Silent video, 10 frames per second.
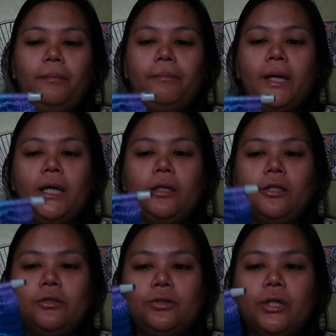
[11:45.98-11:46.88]
make it
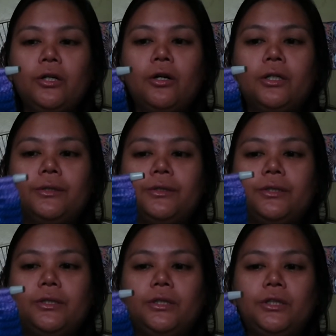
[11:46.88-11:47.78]
into a garter
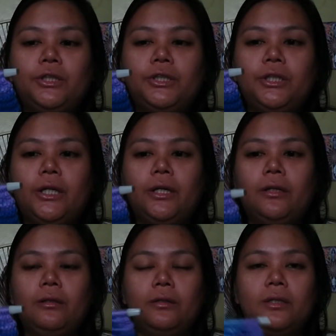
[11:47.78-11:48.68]
stitch
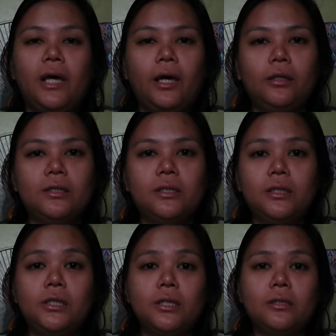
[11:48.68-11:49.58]
in 8
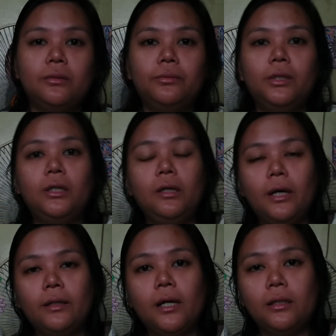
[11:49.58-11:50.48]
stitches only
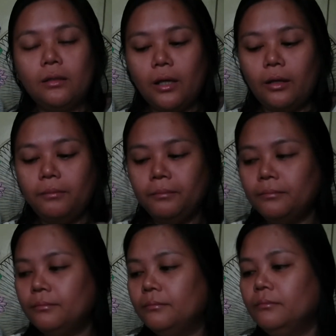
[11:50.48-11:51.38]
and not 10.
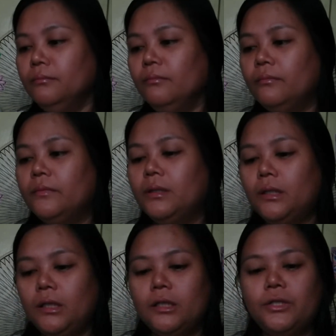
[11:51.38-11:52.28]
I
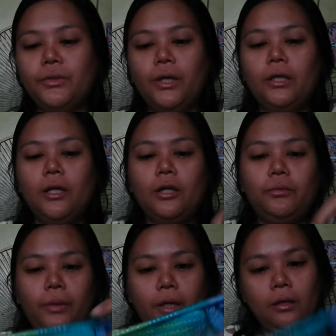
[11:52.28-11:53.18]
think it's okay that
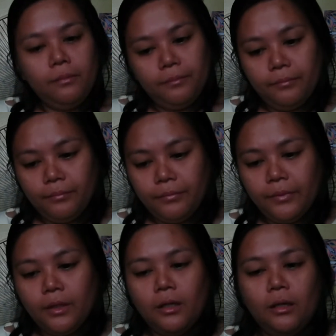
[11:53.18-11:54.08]
way.
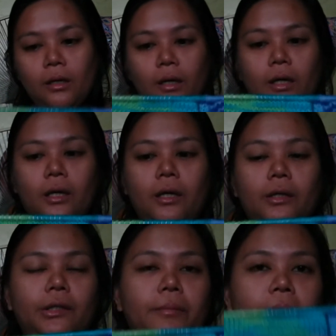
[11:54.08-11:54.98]

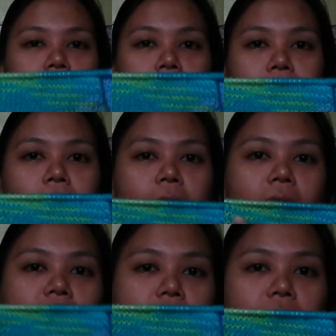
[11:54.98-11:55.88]
And the middle part
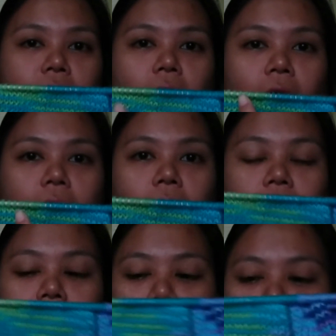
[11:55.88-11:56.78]
is a stockinette.